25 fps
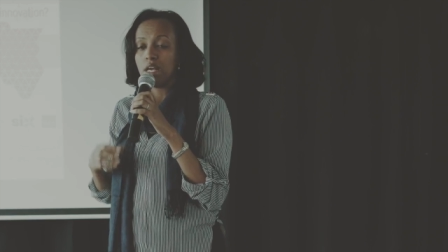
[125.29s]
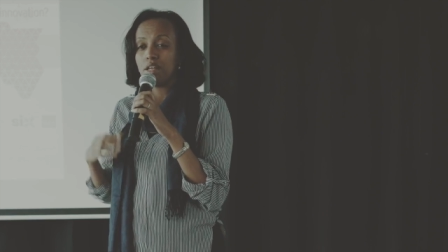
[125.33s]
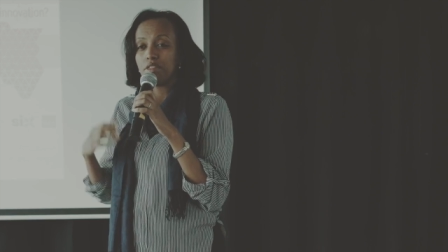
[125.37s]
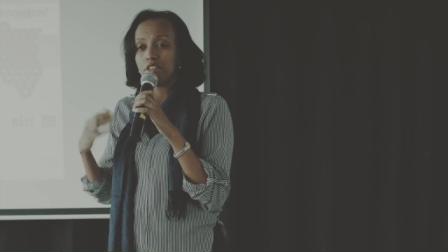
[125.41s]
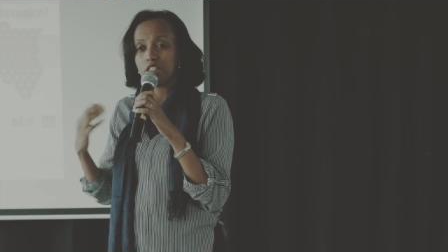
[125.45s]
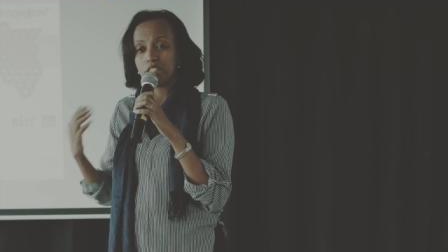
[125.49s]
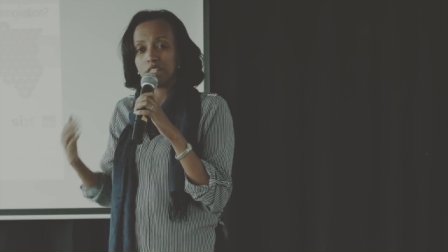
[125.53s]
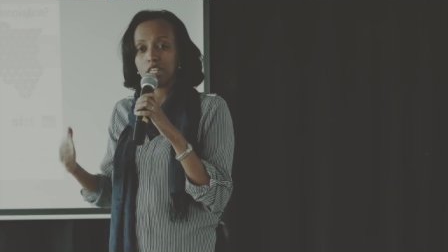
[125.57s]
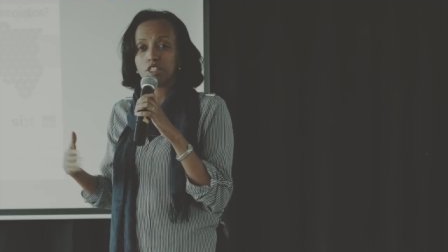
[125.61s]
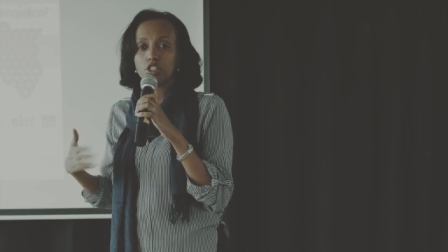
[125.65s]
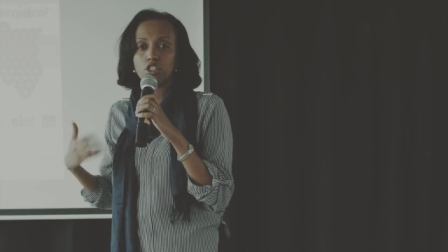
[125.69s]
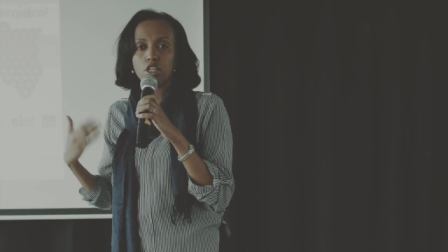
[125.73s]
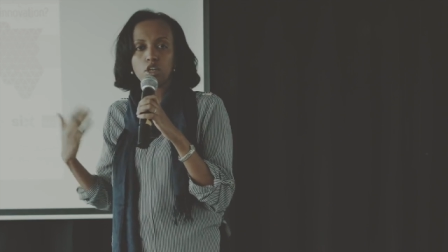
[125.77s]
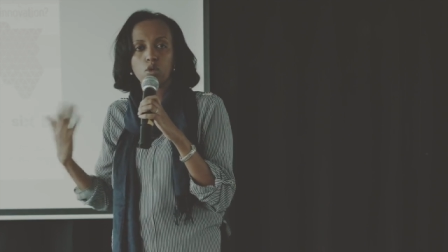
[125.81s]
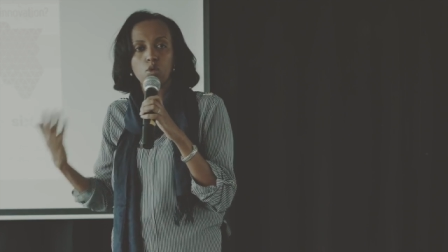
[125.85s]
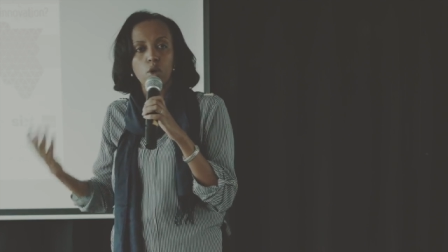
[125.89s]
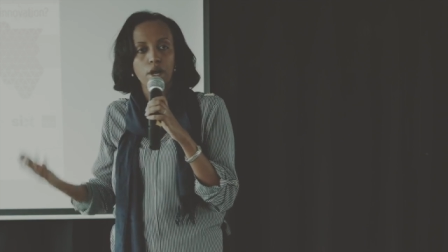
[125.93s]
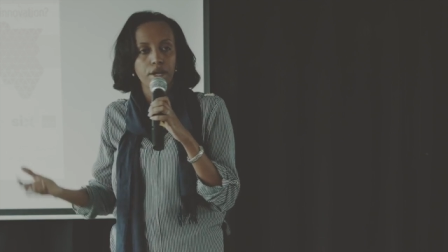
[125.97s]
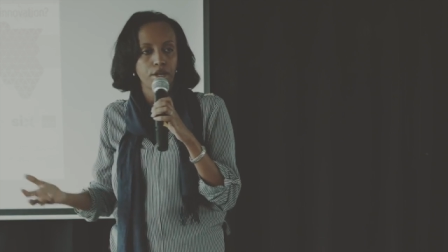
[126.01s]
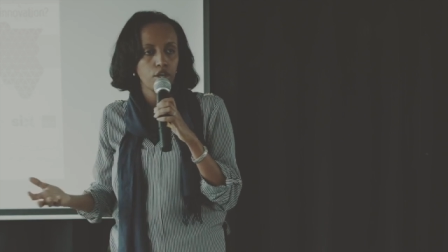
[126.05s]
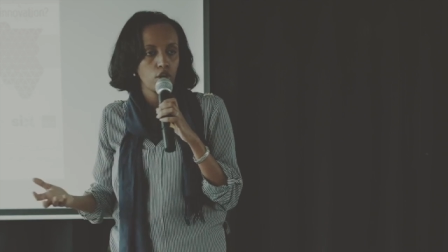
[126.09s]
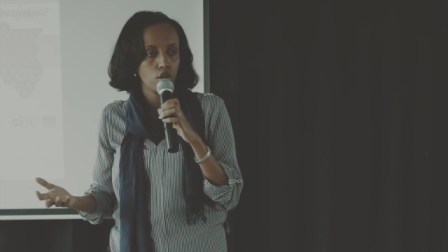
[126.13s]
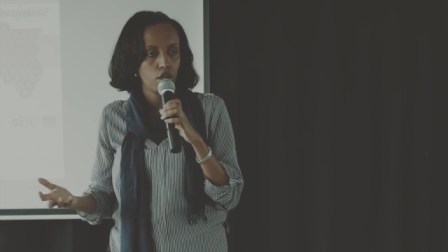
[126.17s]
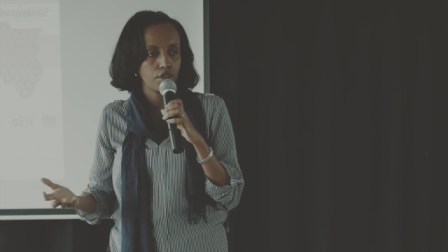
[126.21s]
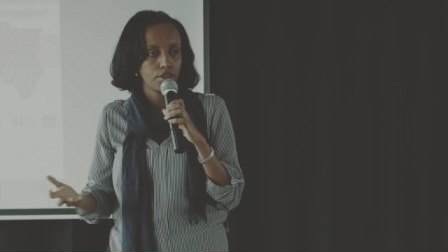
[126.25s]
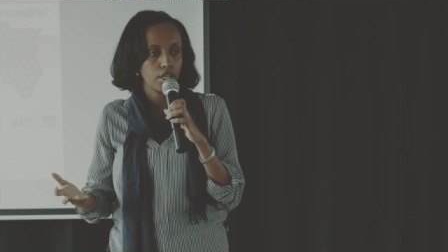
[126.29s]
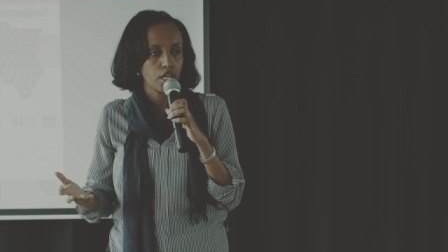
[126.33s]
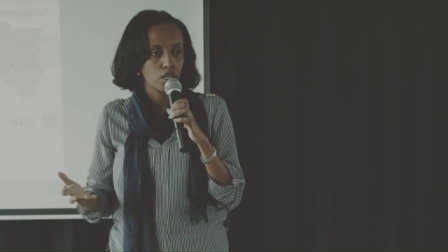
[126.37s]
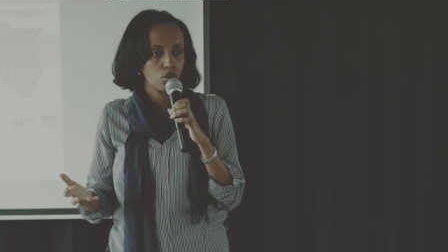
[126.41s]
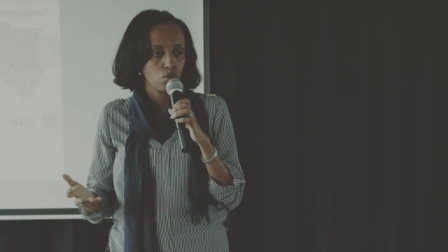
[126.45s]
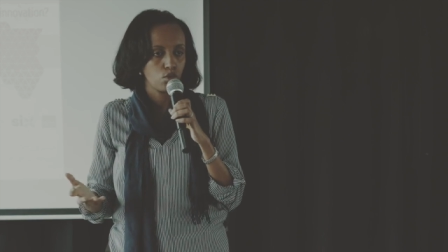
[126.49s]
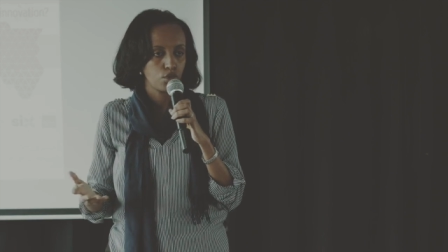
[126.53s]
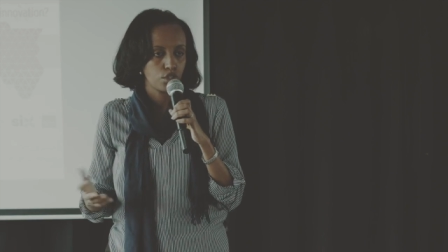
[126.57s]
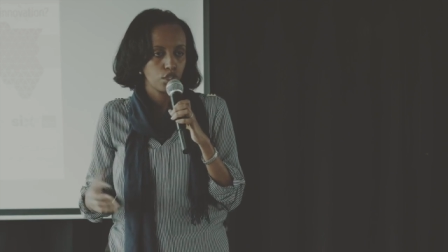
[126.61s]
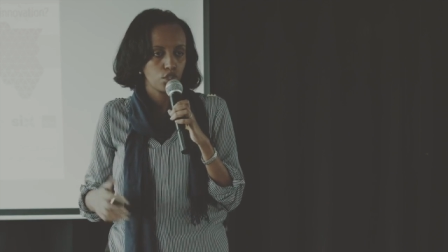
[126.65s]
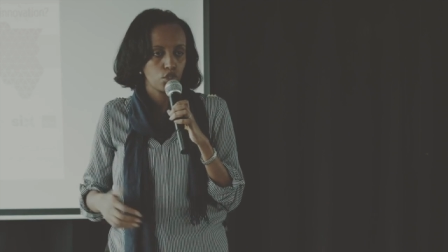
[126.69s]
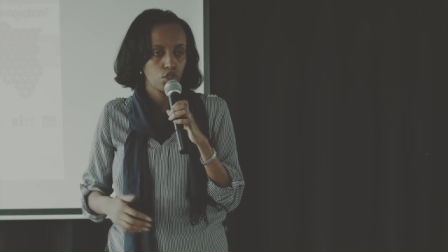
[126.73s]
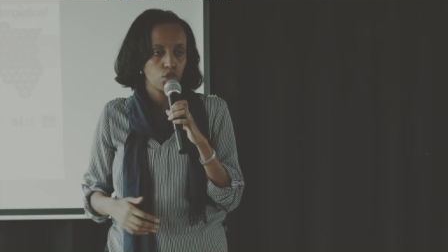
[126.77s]
there's actually quite a lot that
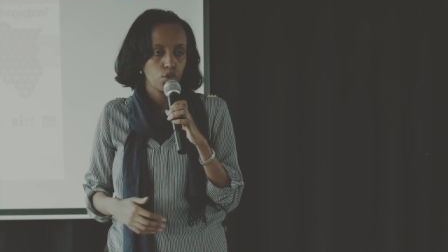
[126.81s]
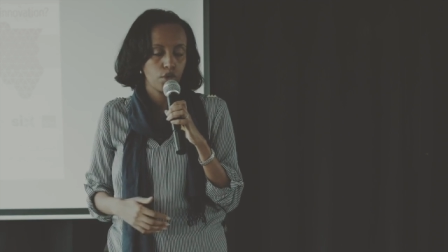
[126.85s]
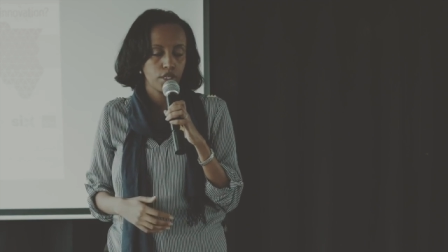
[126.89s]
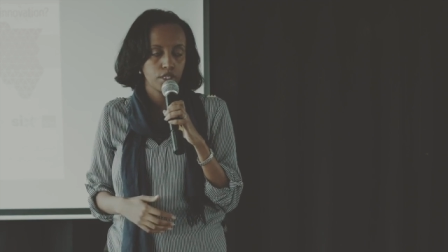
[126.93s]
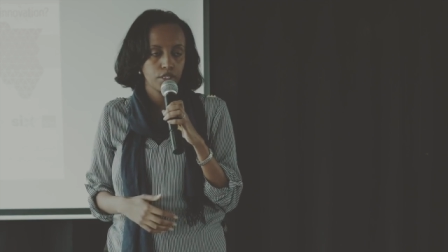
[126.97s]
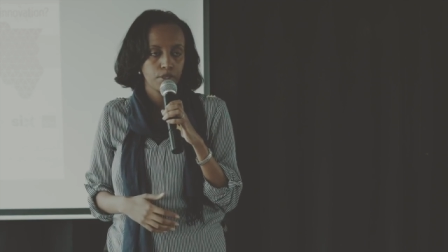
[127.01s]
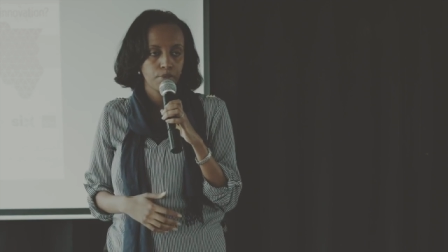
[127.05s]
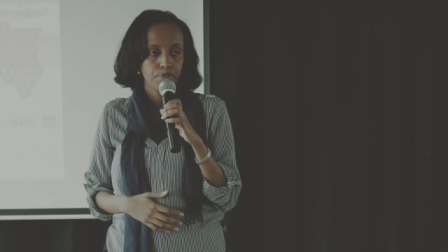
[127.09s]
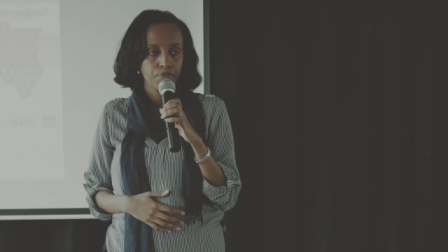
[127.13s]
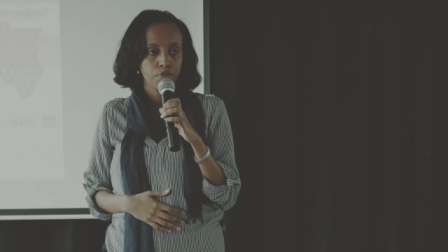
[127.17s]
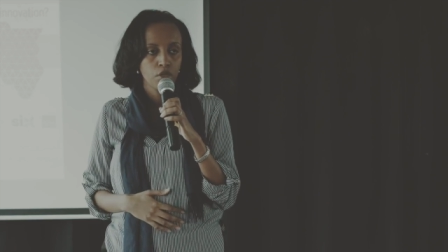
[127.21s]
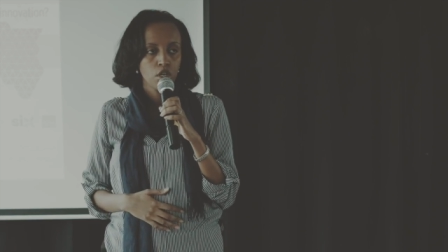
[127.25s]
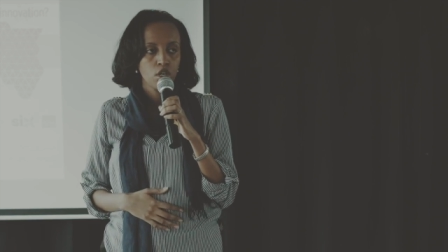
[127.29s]
goes into it.